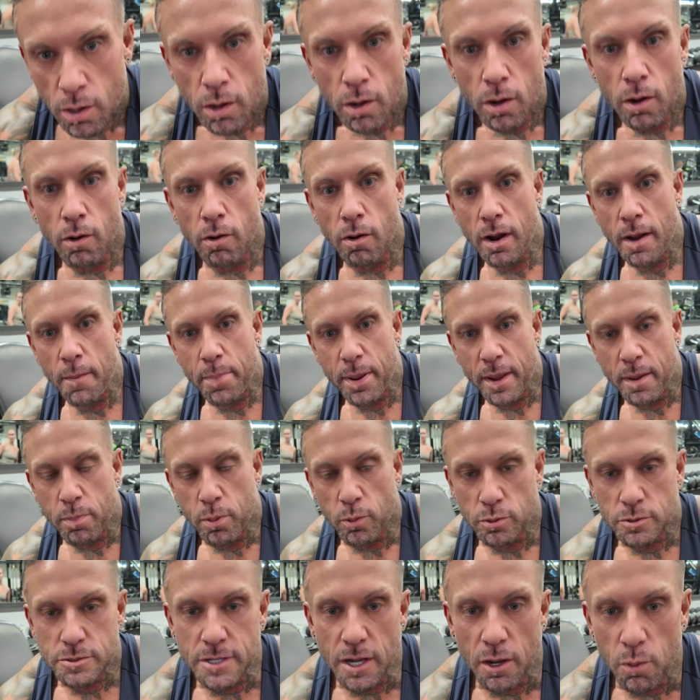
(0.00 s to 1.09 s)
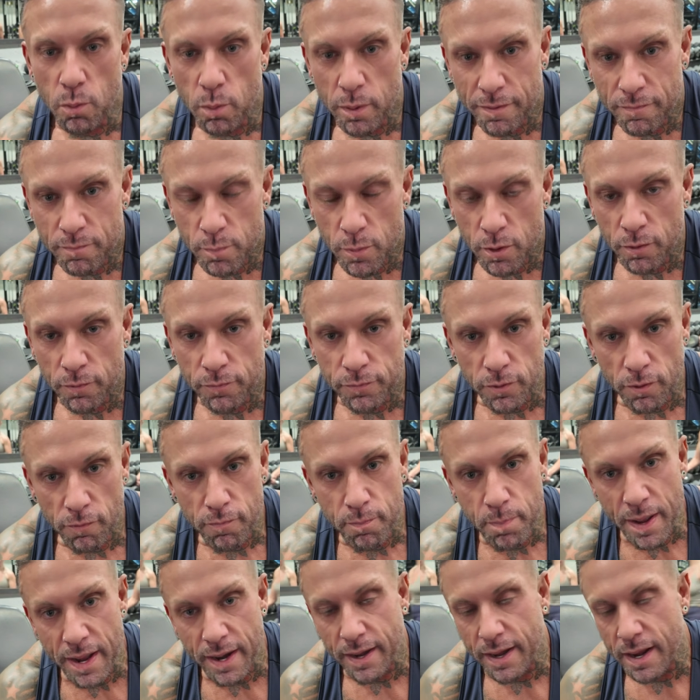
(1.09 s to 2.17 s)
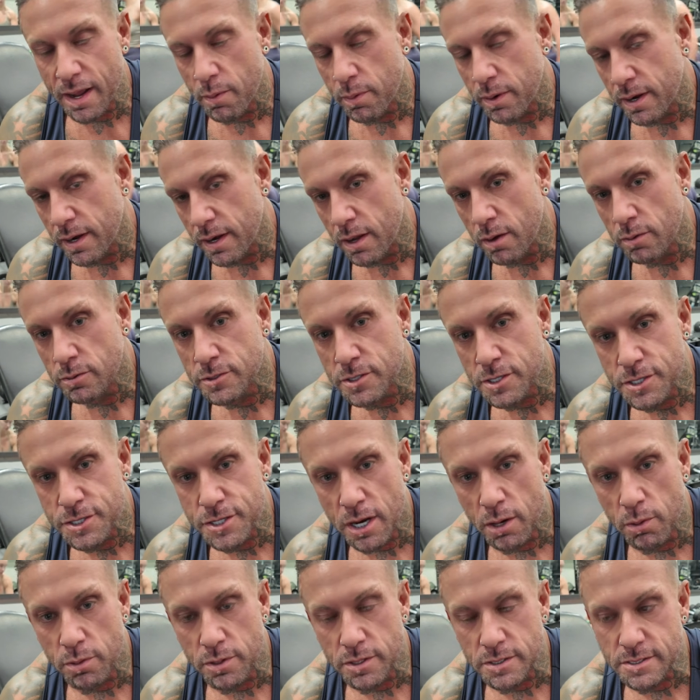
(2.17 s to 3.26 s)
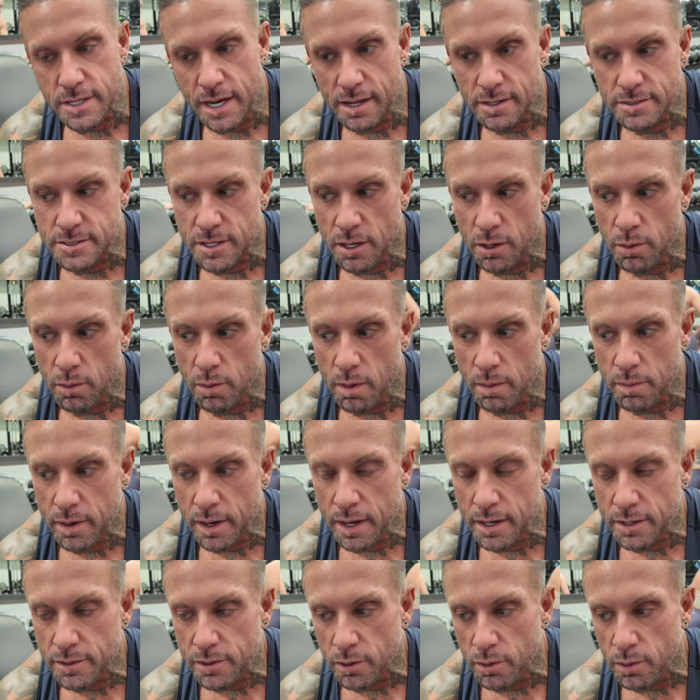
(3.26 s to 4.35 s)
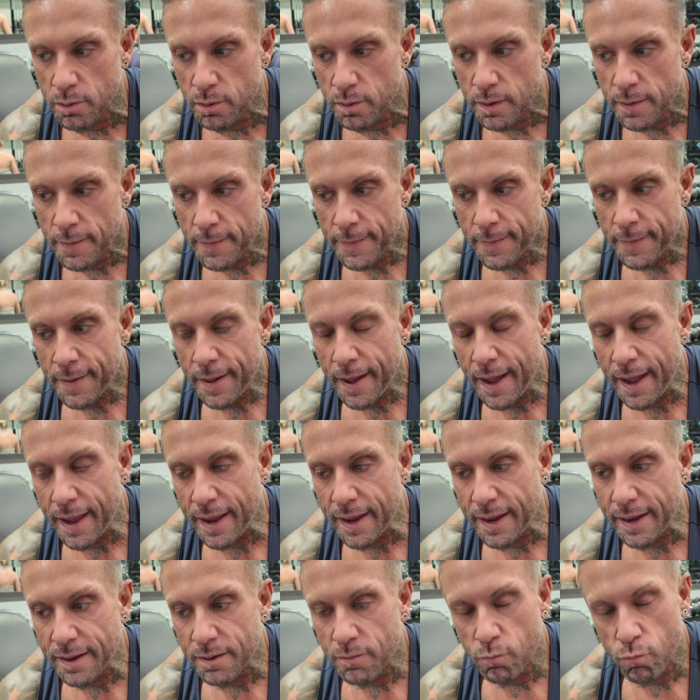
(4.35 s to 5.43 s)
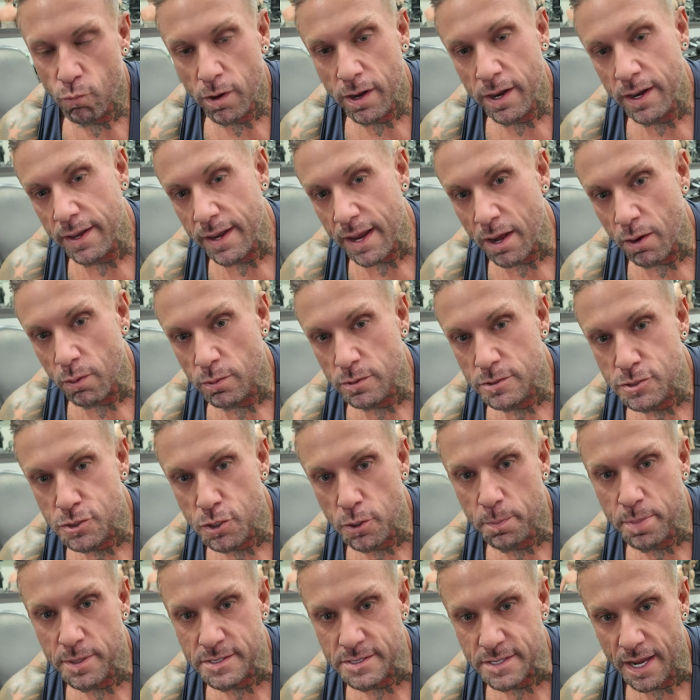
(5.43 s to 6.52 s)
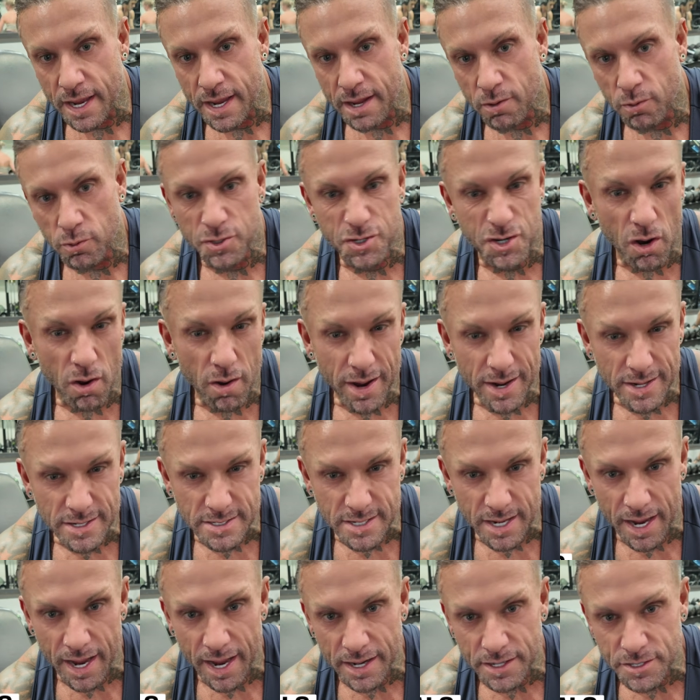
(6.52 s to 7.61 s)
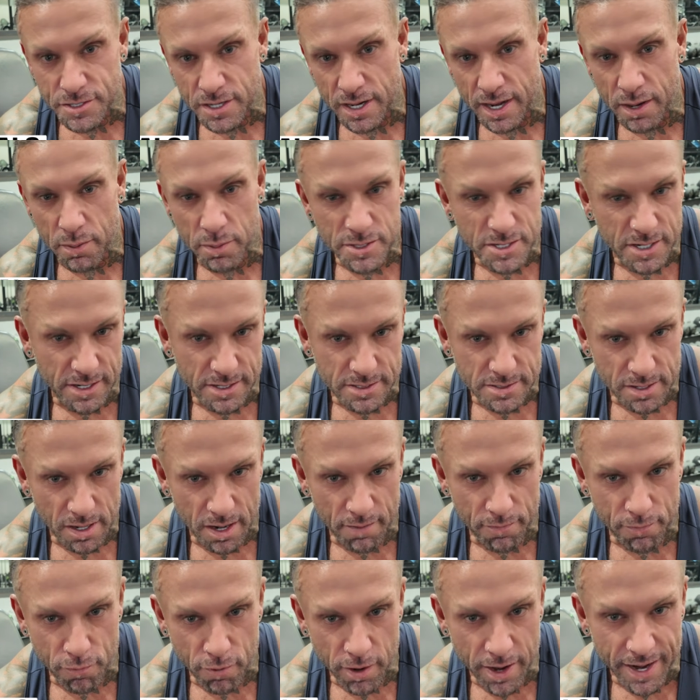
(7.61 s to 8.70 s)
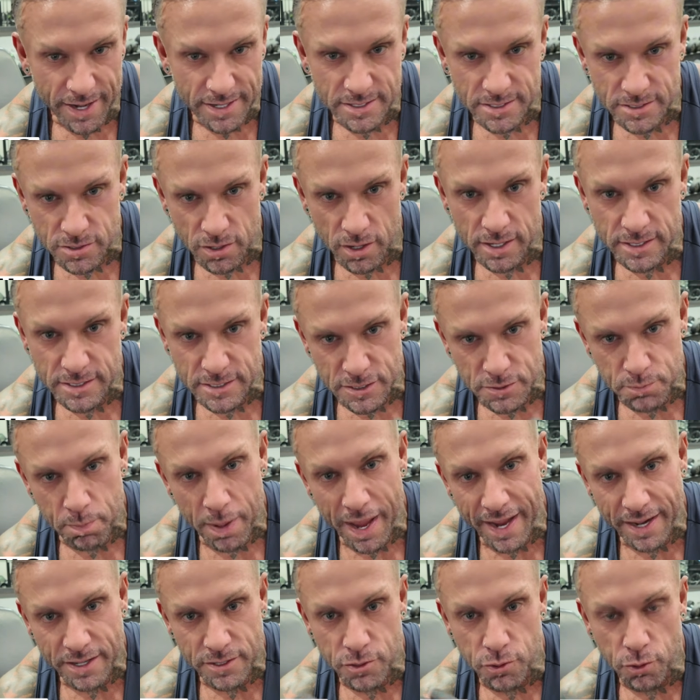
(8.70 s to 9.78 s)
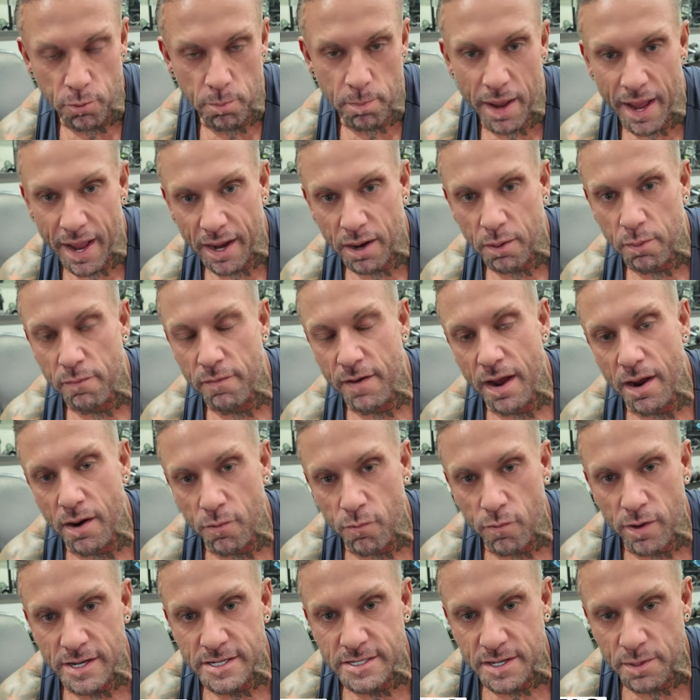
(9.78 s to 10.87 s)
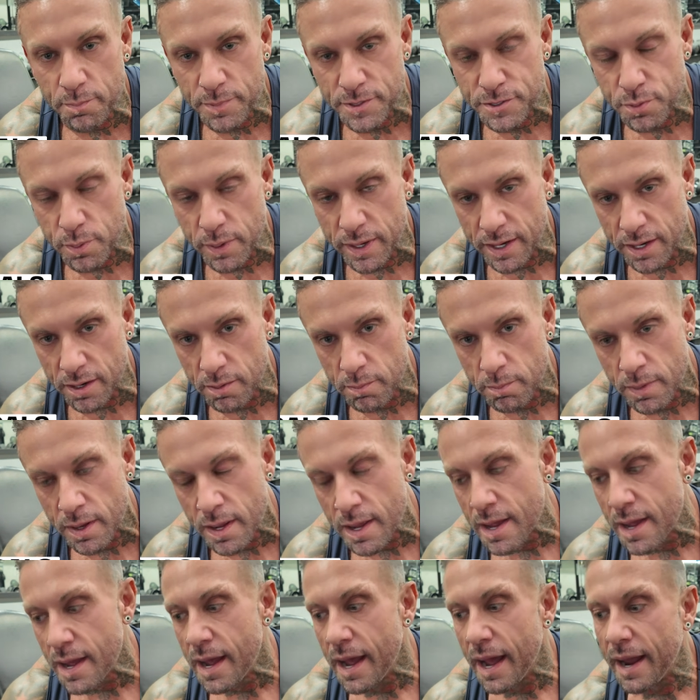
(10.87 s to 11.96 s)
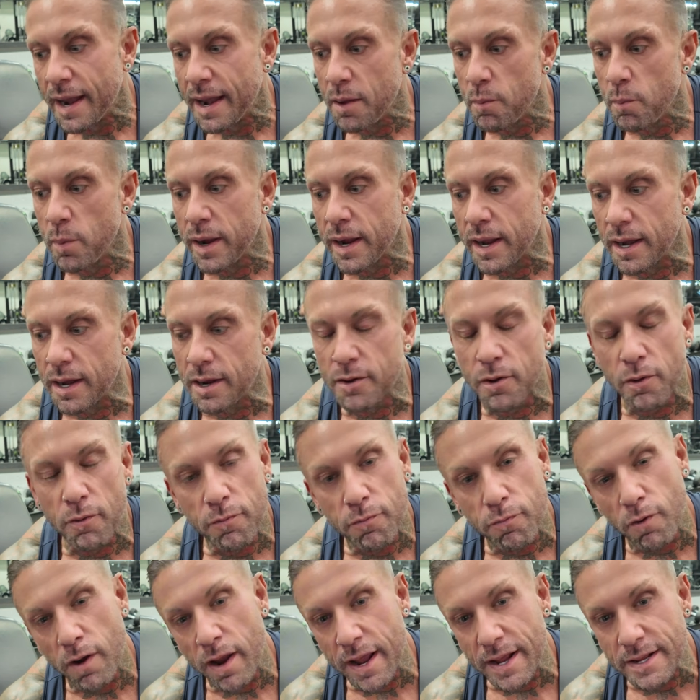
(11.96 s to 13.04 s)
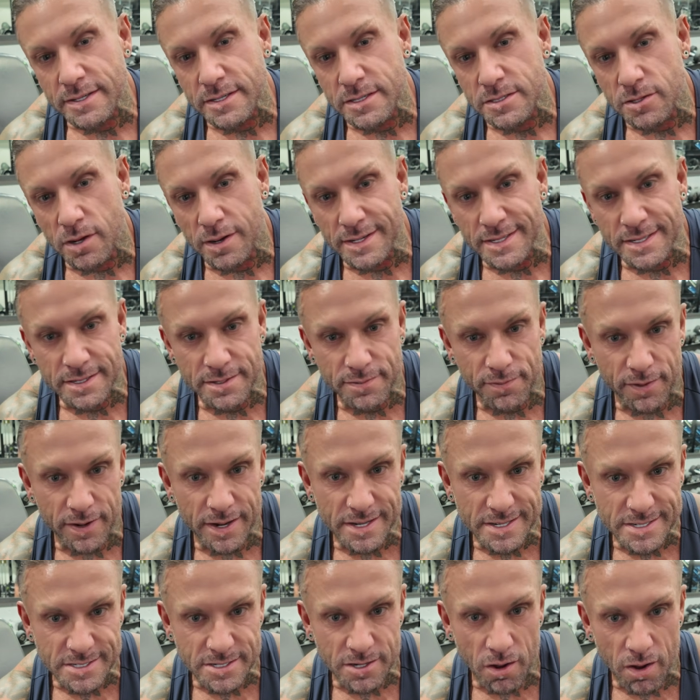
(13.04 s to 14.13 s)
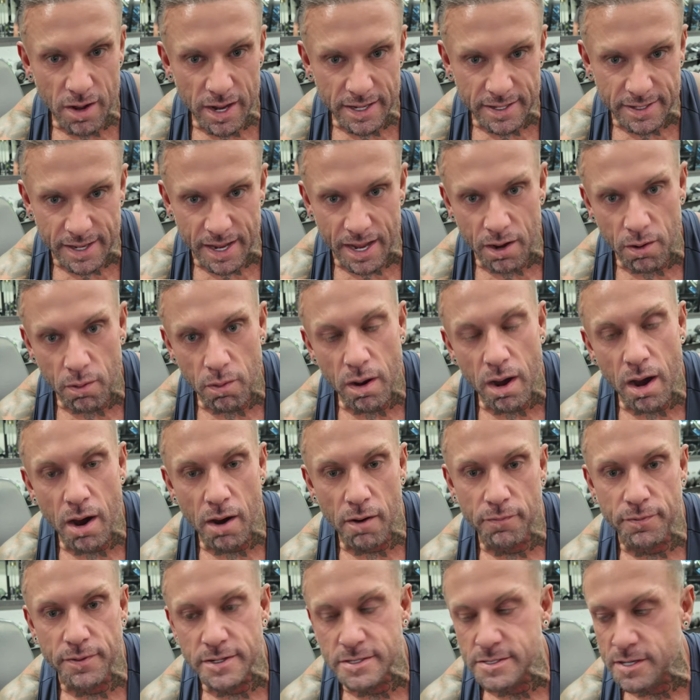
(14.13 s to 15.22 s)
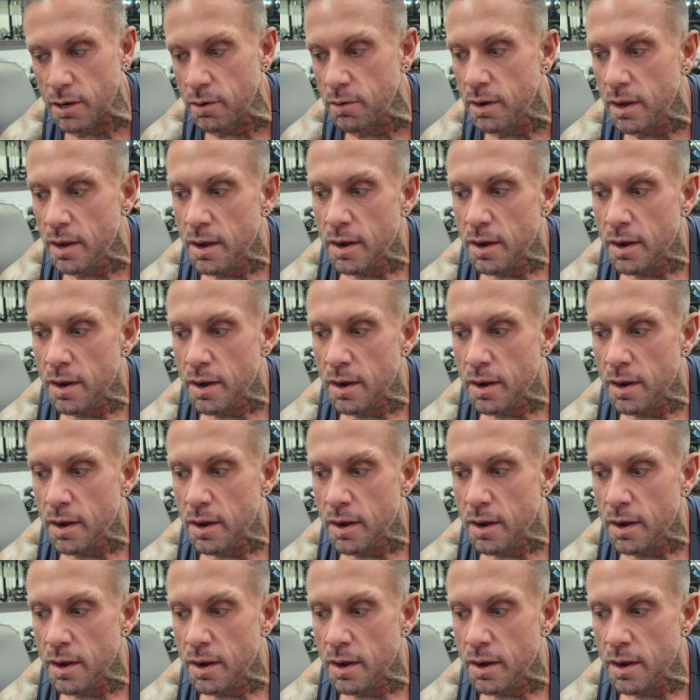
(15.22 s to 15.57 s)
All right, people, so we've moved off back now. We're going to go on to shoulders now. So I'm going to do a rear delt superset, or giant set actually, which is like 3 exercises back to back without a rest in between them. And then we're going to do 3 exercises for the side delt after. So